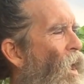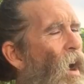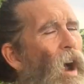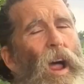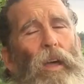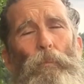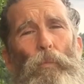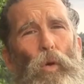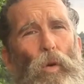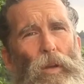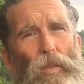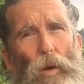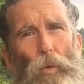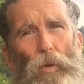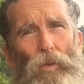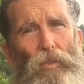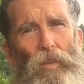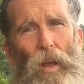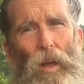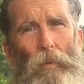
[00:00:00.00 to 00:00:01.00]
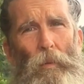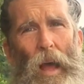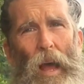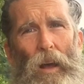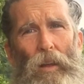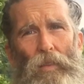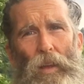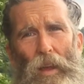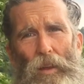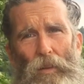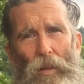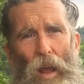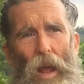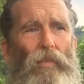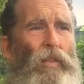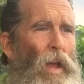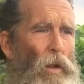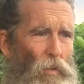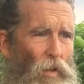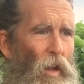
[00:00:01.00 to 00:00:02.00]
And boy, there were some out they
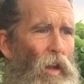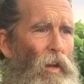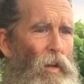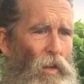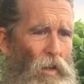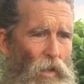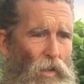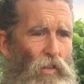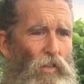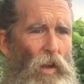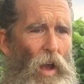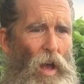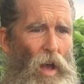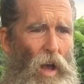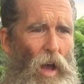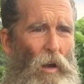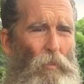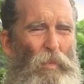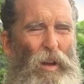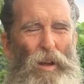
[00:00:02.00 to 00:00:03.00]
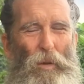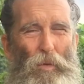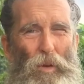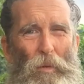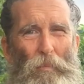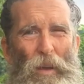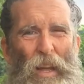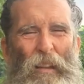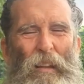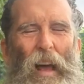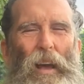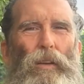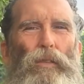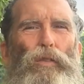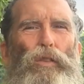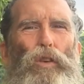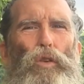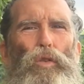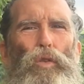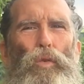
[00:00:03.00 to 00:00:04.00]
did a good job, but it would have been like
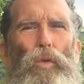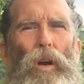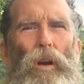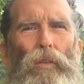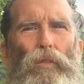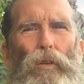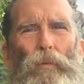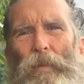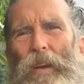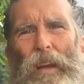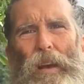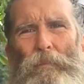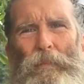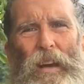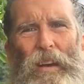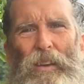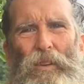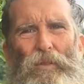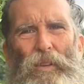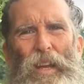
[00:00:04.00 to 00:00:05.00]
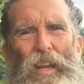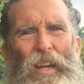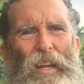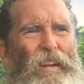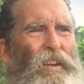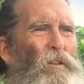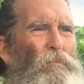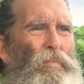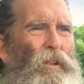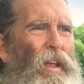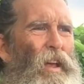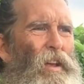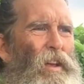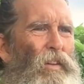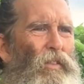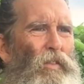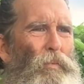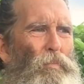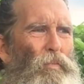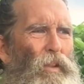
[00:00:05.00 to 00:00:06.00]
schoolwork for me. I'm not going to get into
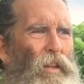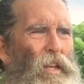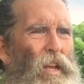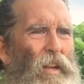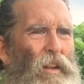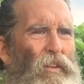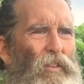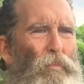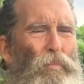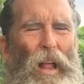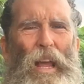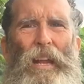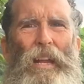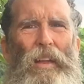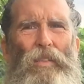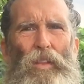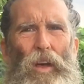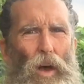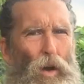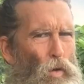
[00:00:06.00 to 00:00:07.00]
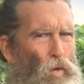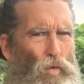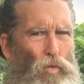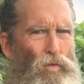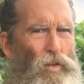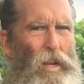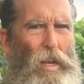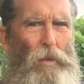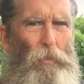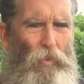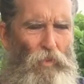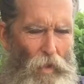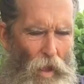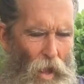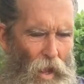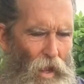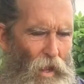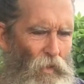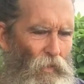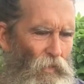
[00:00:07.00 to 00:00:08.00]
explaining the whole deep
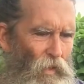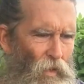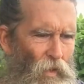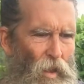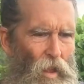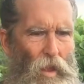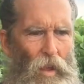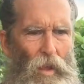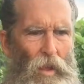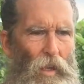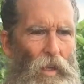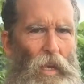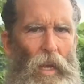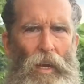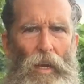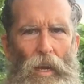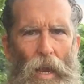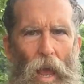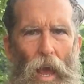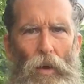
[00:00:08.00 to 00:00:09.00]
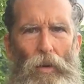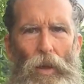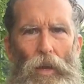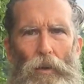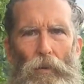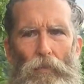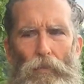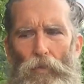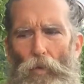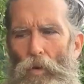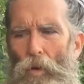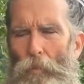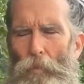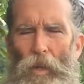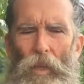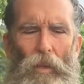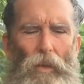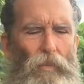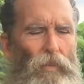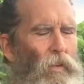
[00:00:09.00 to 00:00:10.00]
science and getting down into
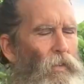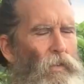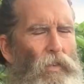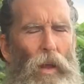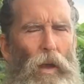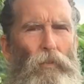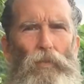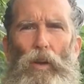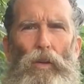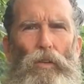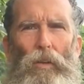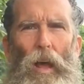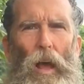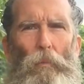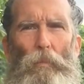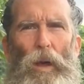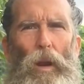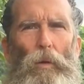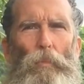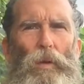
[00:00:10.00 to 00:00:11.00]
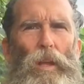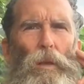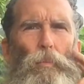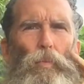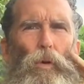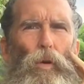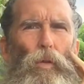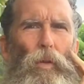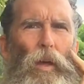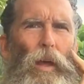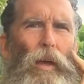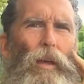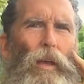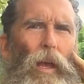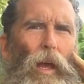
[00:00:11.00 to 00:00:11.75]
formulas and stuff. There's a lot better people that